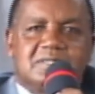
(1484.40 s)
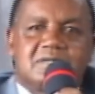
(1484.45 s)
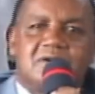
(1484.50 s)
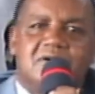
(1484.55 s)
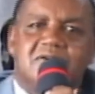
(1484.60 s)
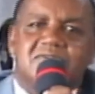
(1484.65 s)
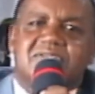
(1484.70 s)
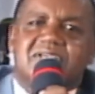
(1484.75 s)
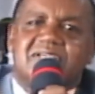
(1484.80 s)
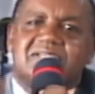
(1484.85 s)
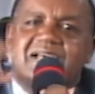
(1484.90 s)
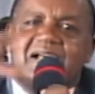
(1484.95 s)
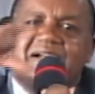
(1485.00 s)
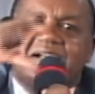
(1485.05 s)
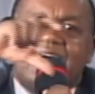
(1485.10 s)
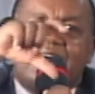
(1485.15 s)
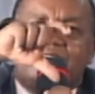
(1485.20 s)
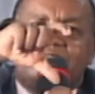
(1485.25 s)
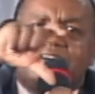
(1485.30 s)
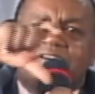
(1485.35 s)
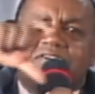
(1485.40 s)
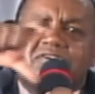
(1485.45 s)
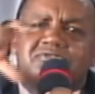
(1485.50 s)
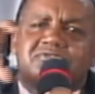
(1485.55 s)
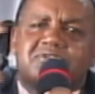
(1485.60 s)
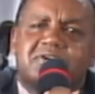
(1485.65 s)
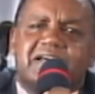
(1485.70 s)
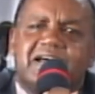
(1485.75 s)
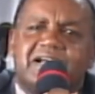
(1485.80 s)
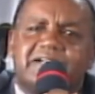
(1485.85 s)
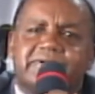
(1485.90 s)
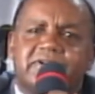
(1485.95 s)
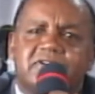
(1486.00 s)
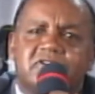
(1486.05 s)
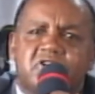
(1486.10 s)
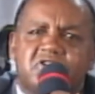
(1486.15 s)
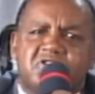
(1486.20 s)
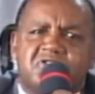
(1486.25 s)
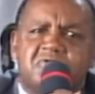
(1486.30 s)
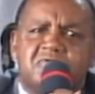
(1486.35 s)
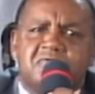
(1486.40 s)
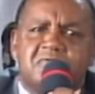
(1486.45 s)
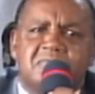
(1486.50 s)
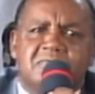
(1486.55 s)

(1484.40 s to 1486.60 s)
Cause it's an avenue to get into you.